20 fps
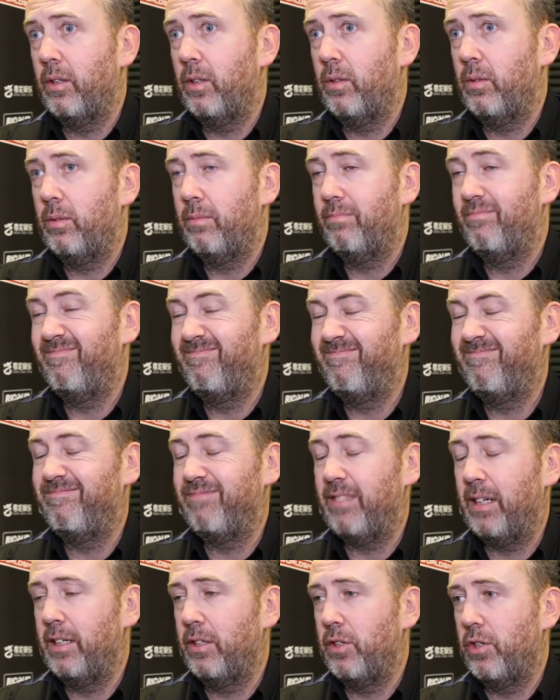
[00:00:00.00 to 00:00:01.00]
you know,
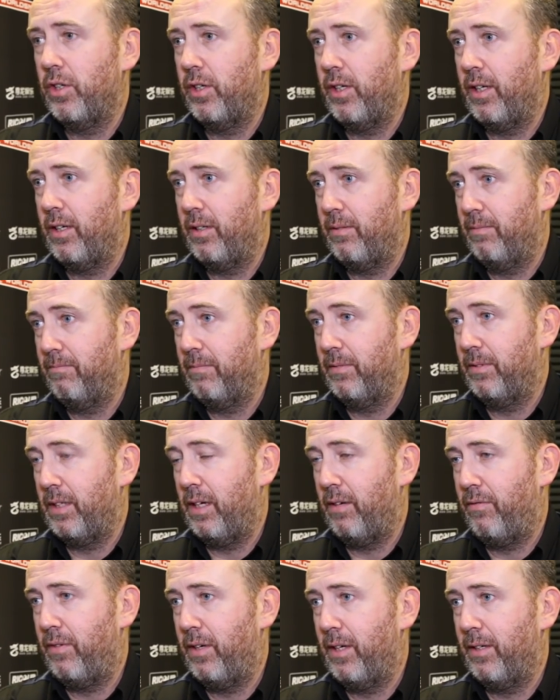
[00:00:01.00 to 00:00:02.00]
I'll enjoy it,
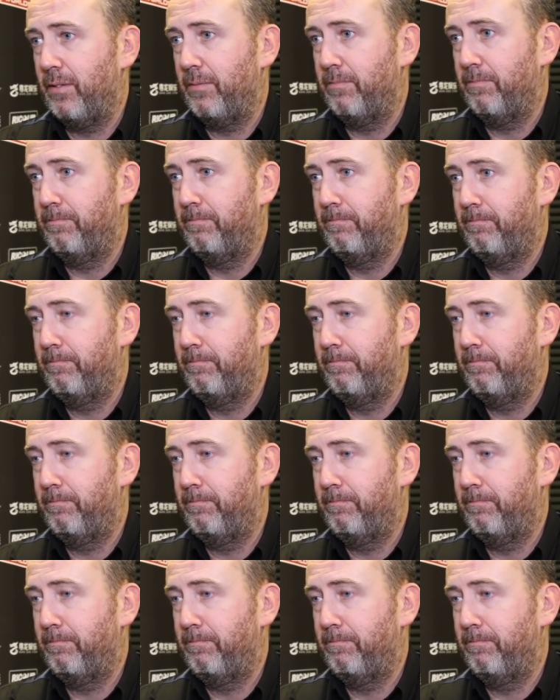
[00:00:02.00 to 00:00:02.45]
definitely.